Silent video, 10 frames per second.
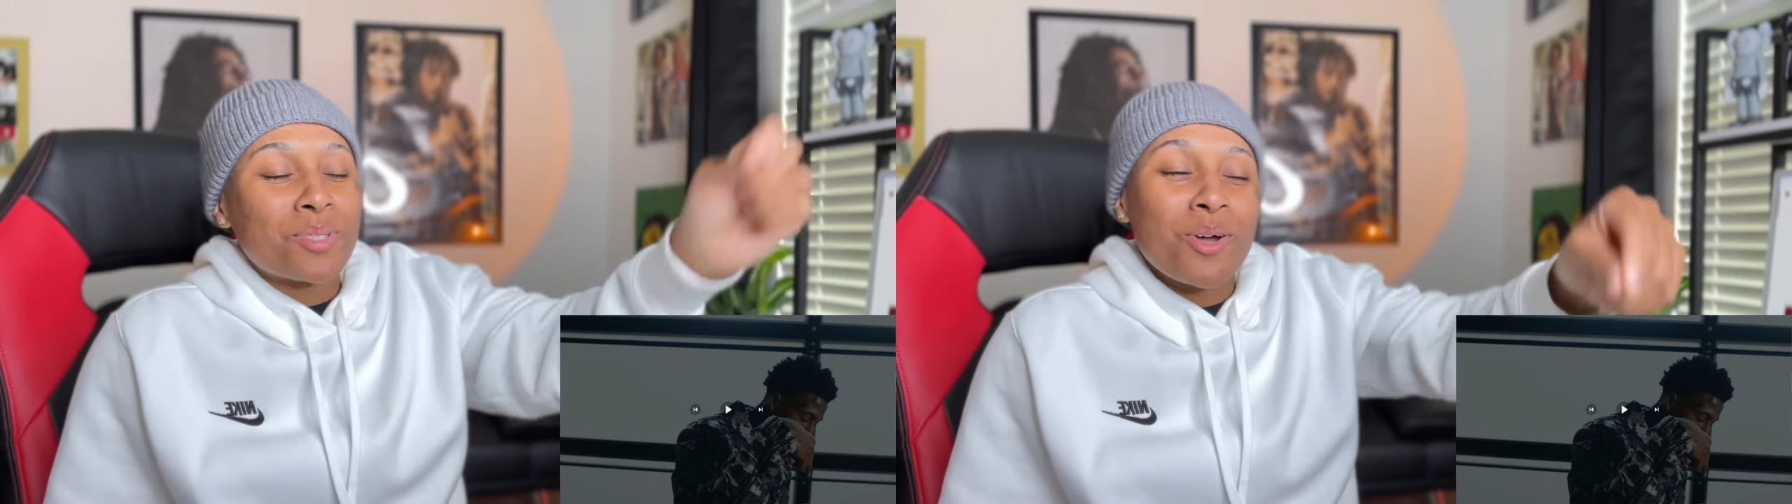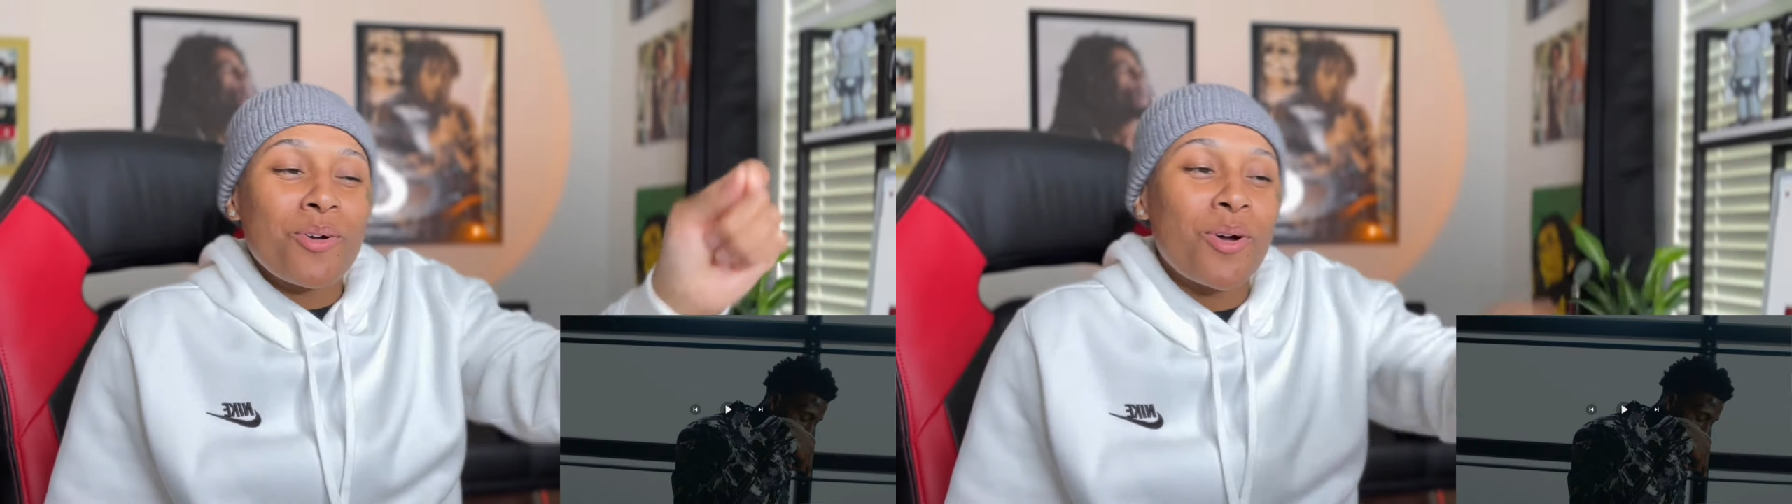
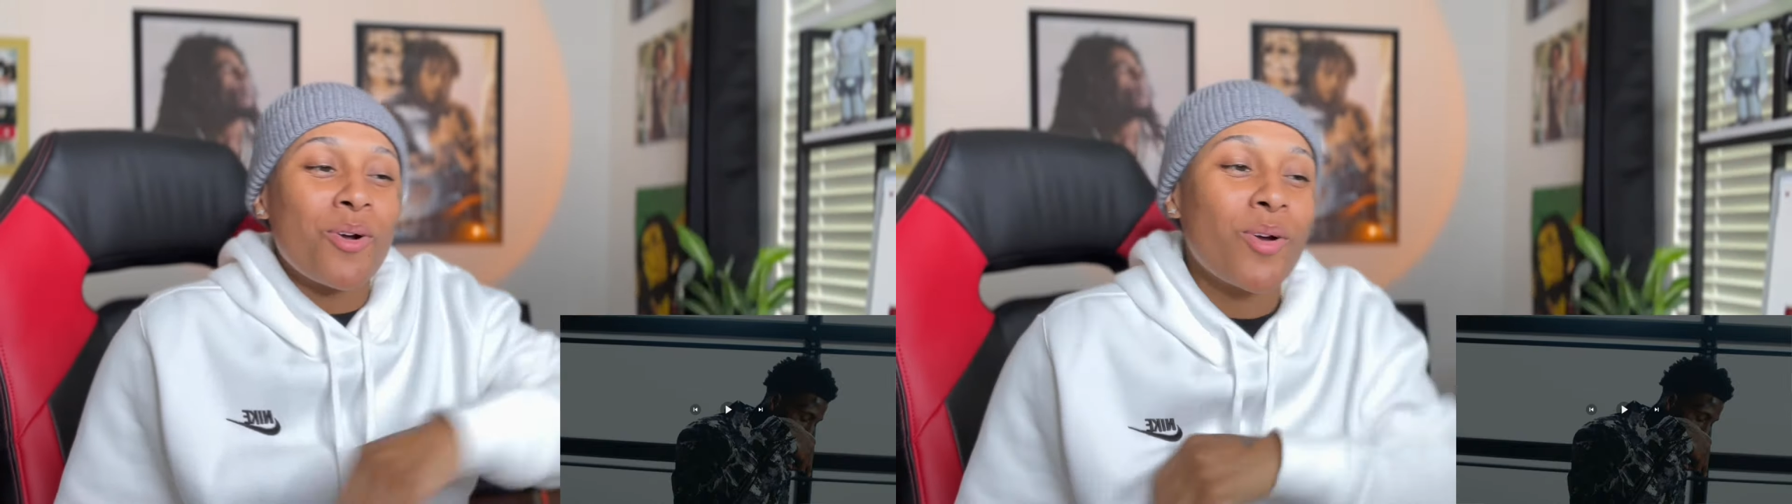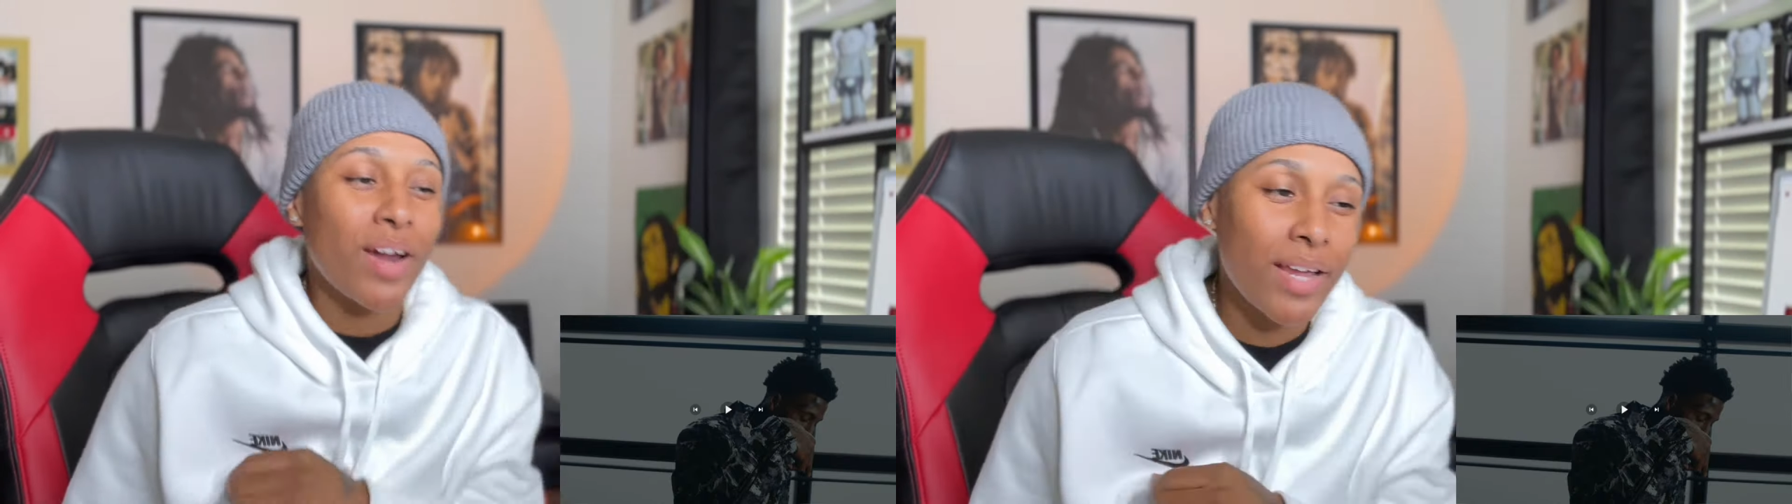gonna go
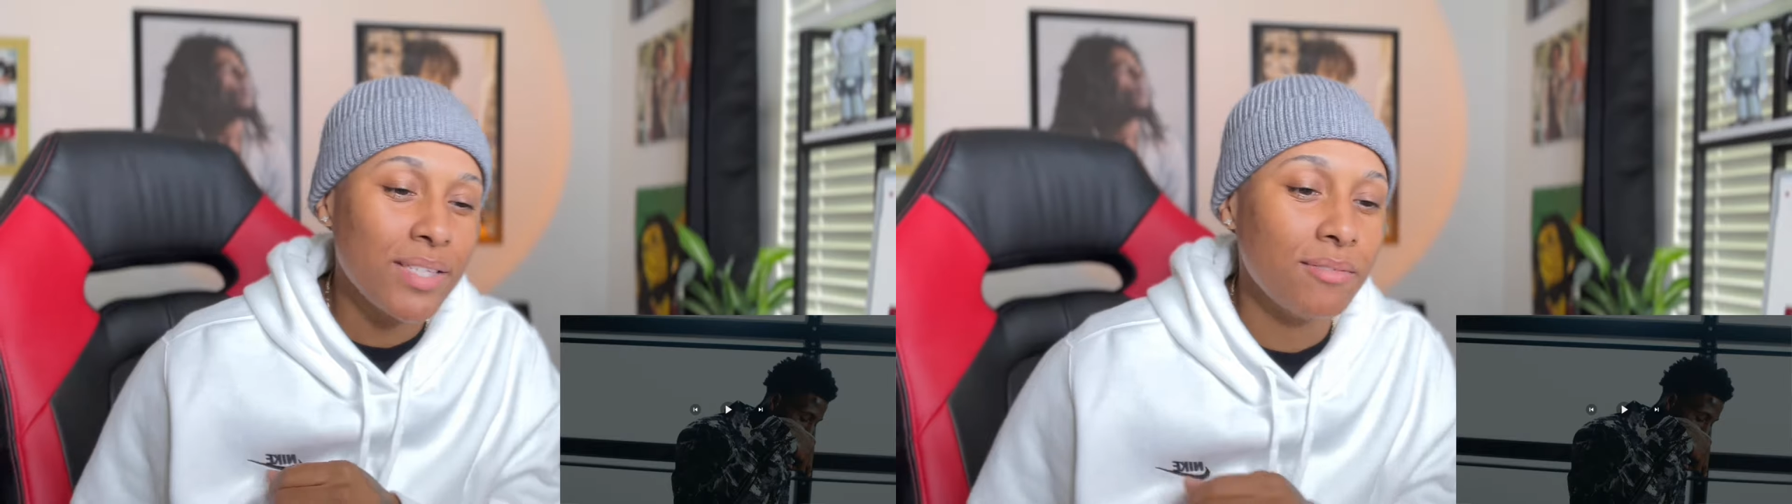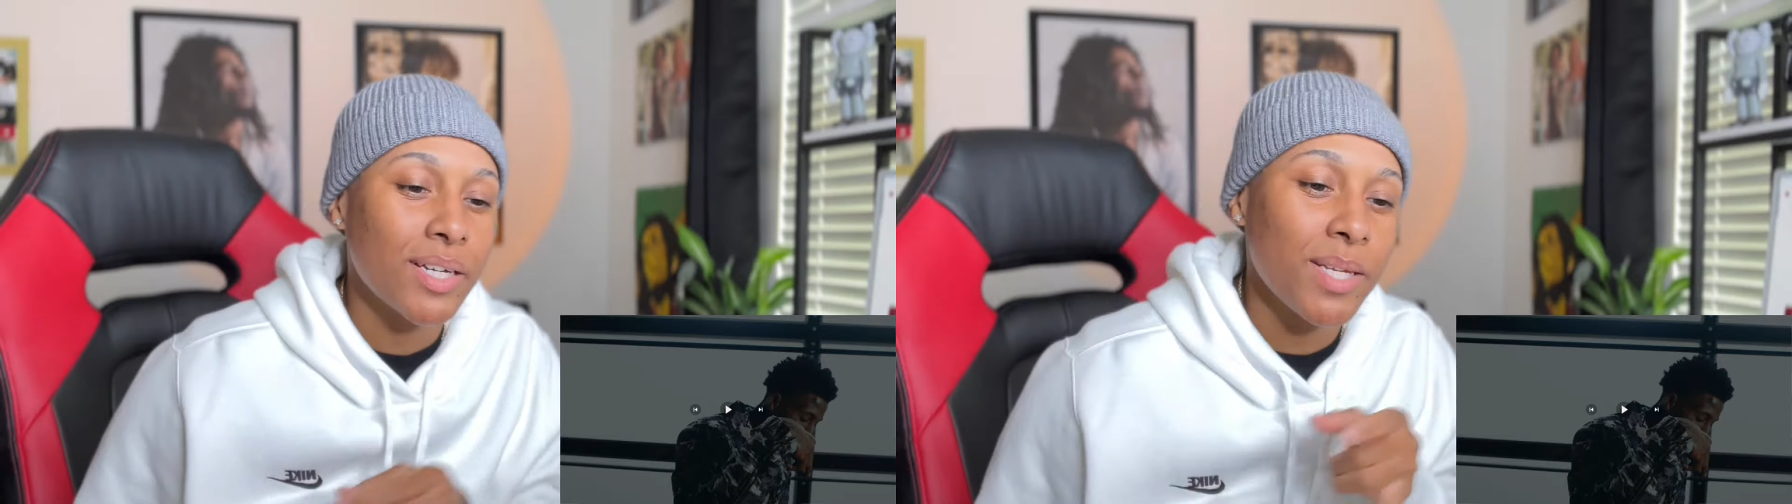
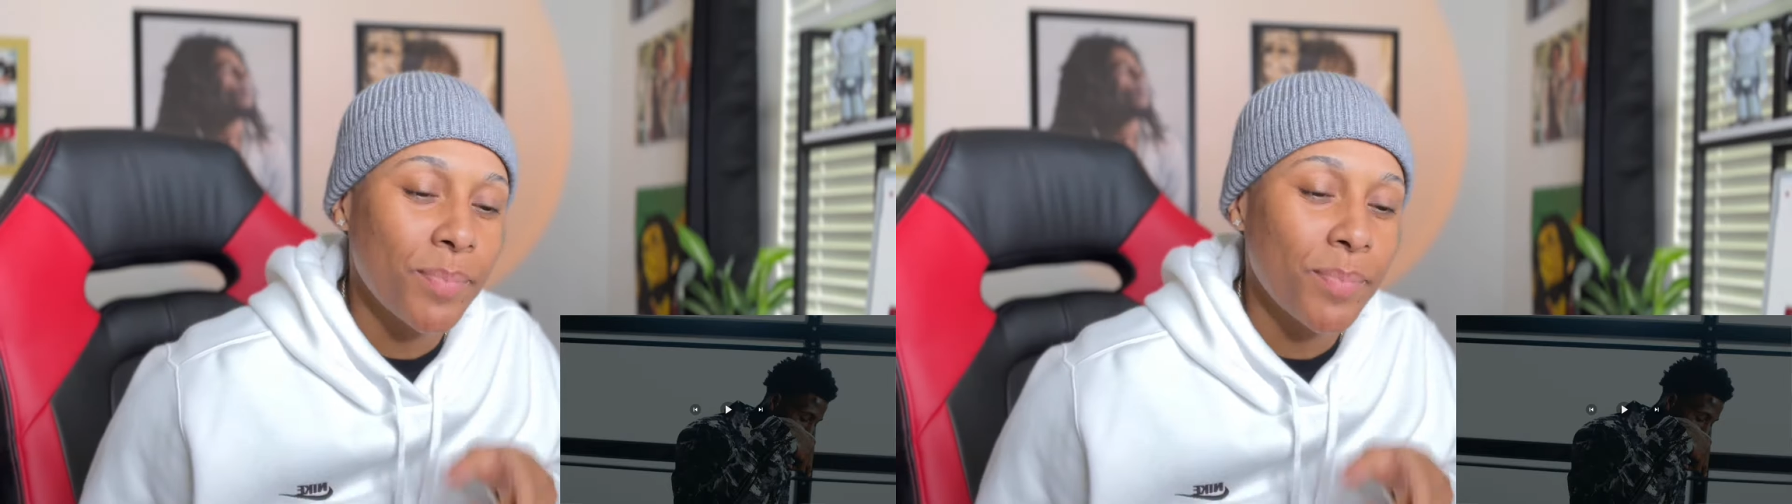crazy when he